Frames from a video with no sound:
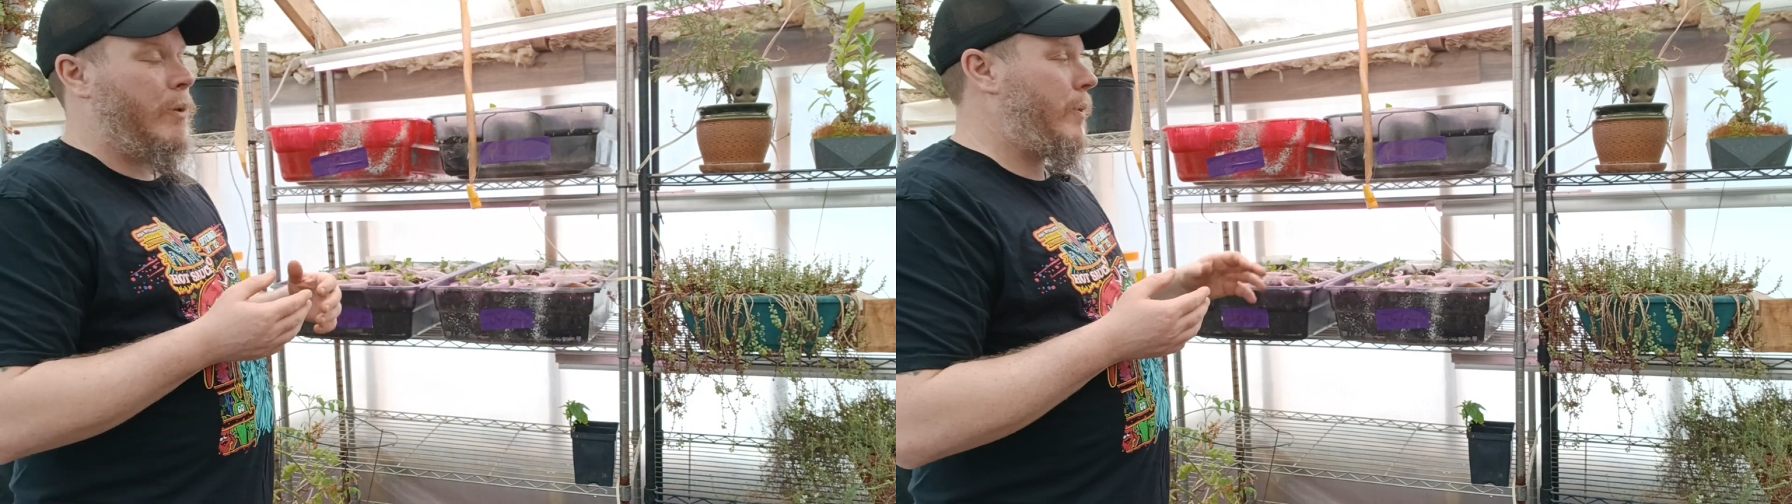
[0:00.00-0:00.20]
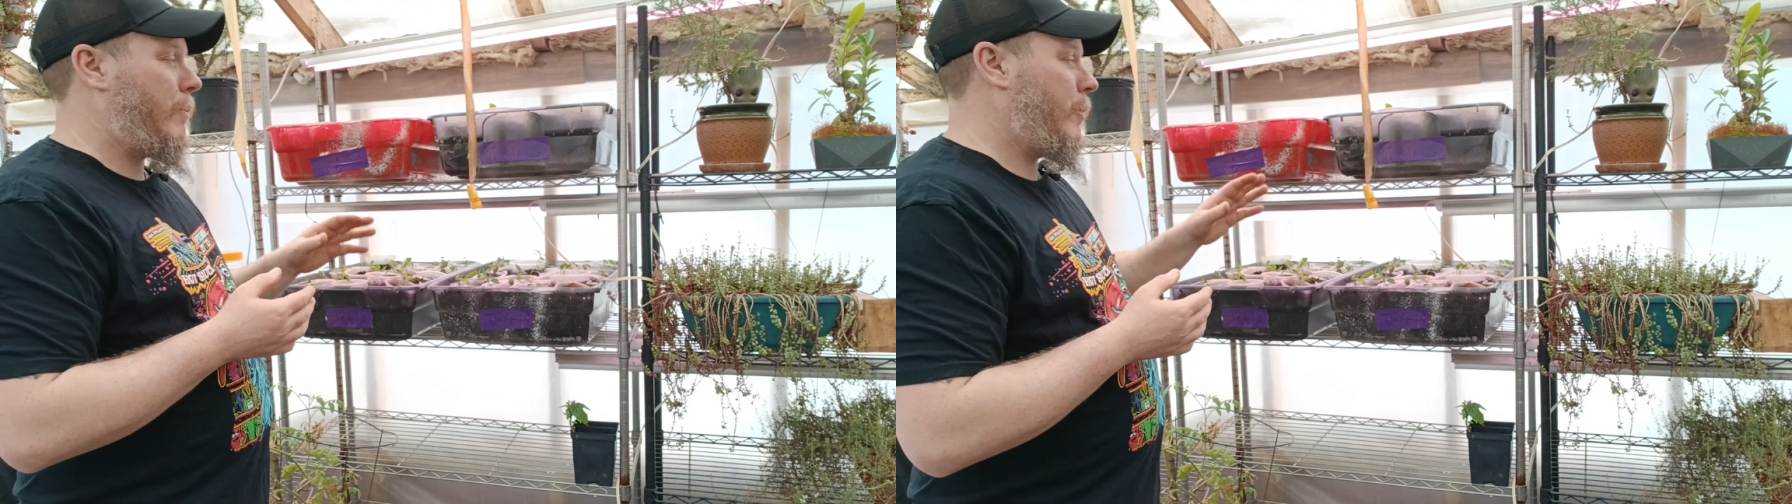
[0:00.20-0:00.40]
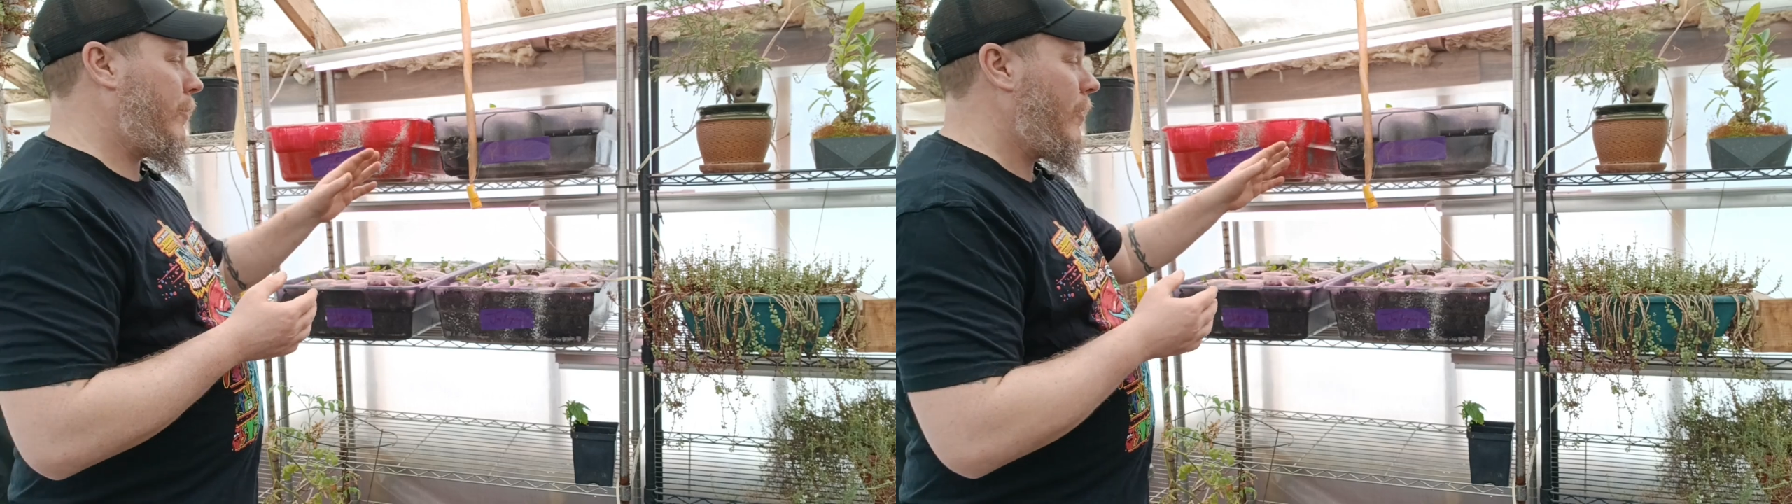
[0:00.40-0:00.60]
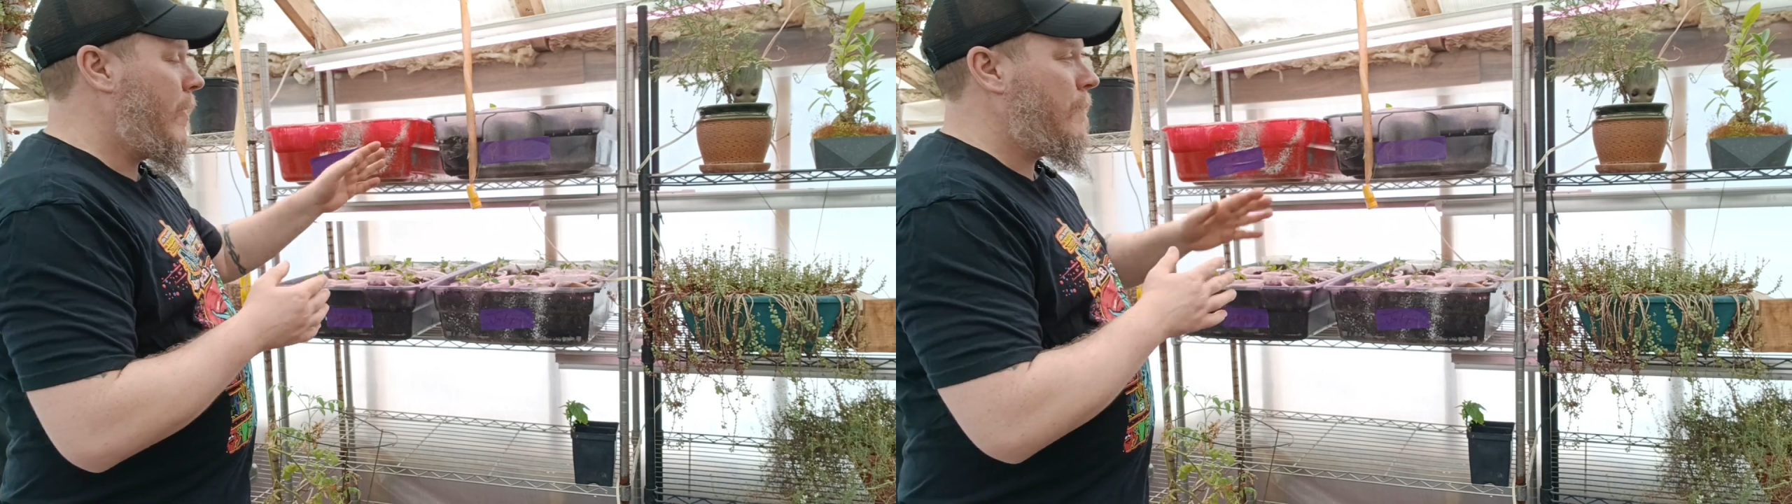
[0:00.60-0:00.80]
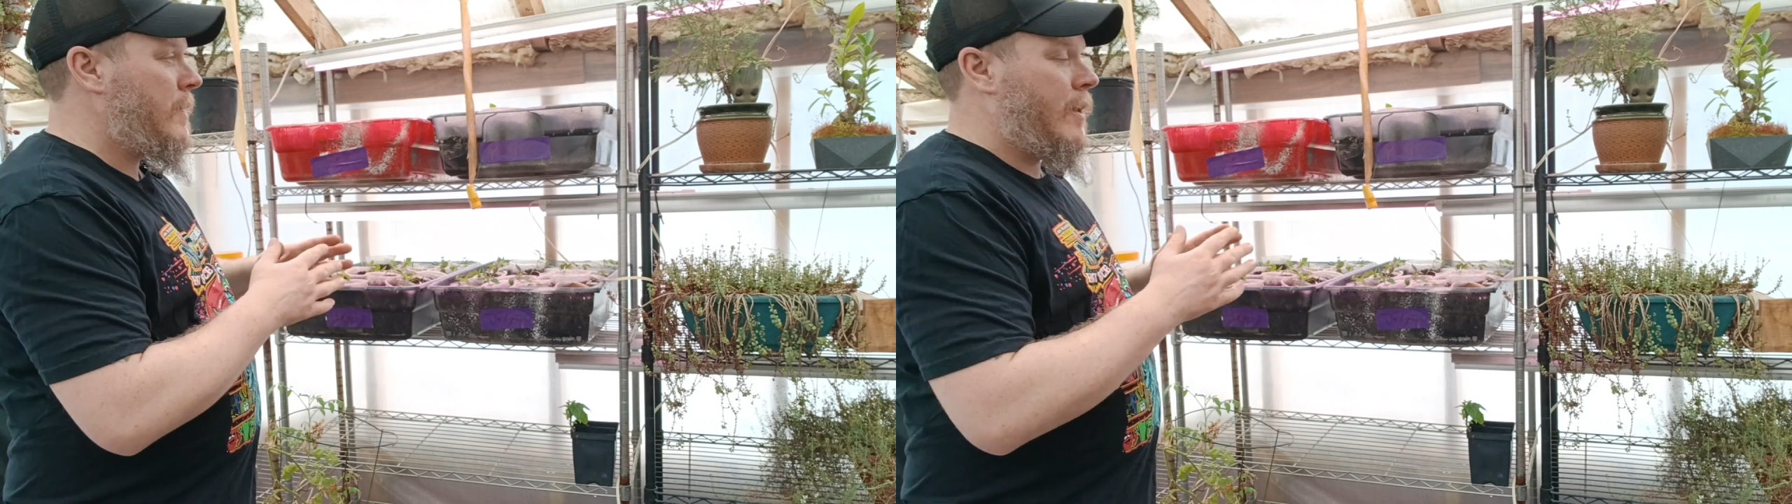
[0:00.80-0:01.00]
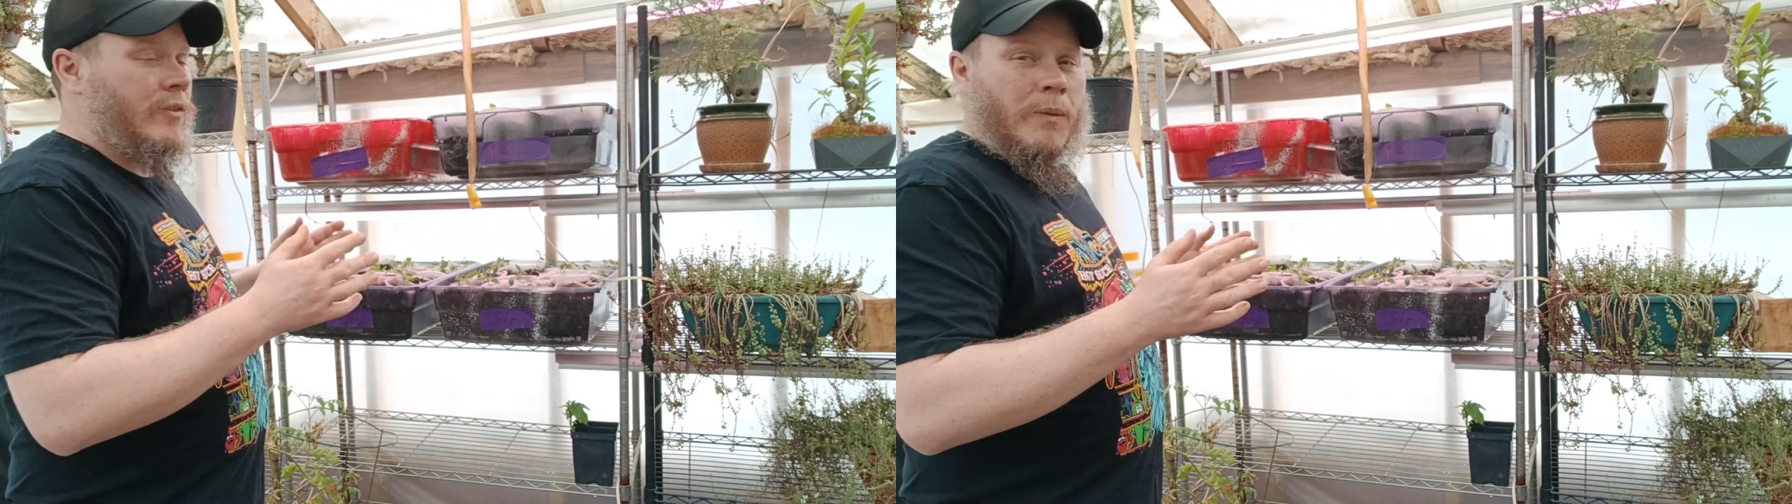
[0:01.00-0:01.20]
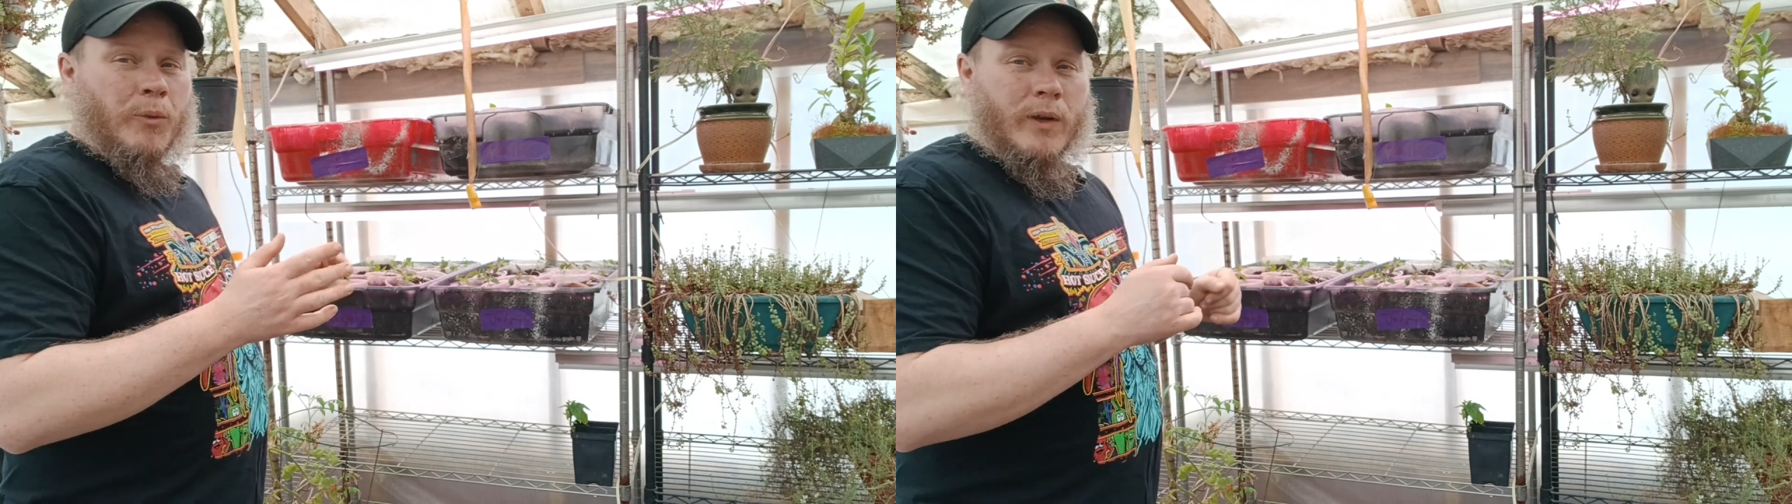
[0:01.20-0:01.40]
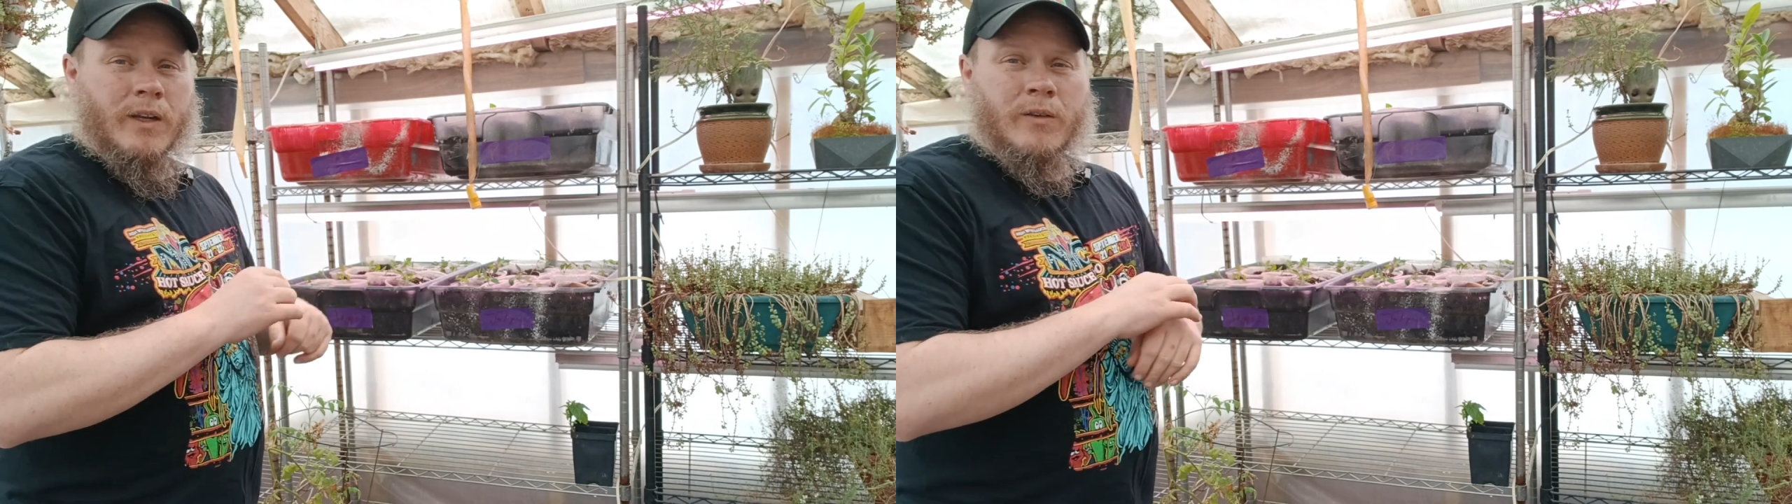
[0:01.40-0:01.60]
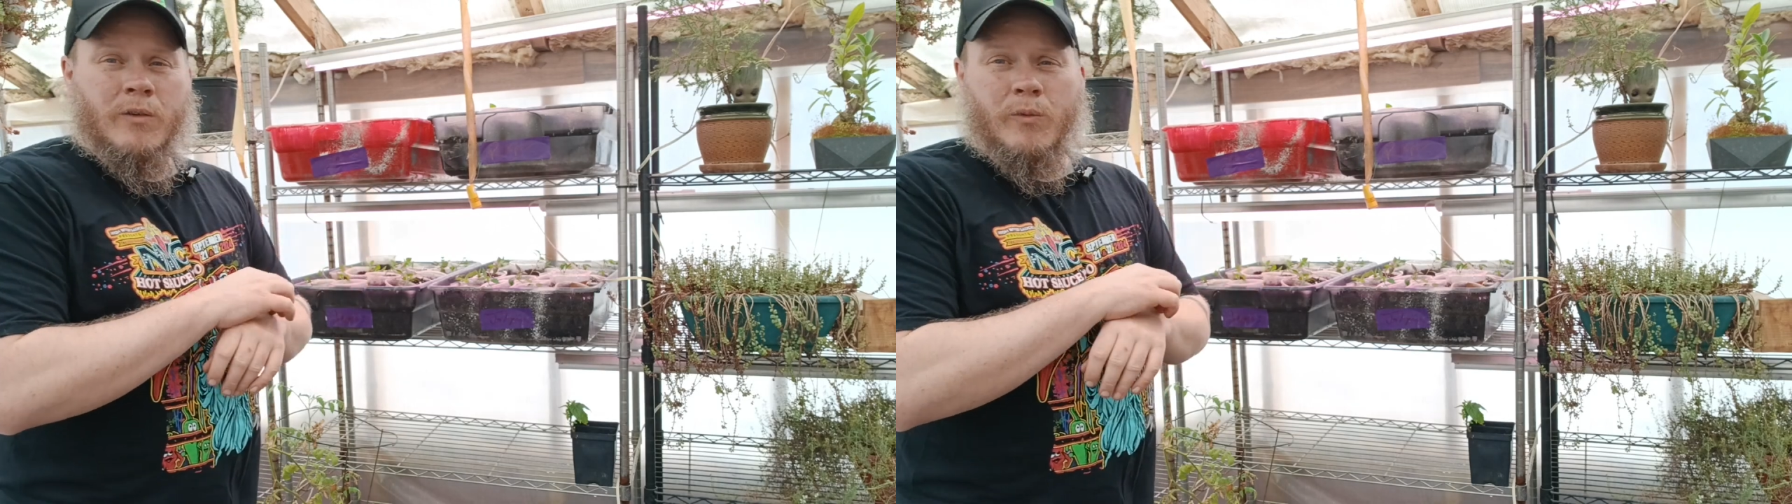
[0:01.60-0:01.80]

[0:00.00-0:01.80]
peppers separated.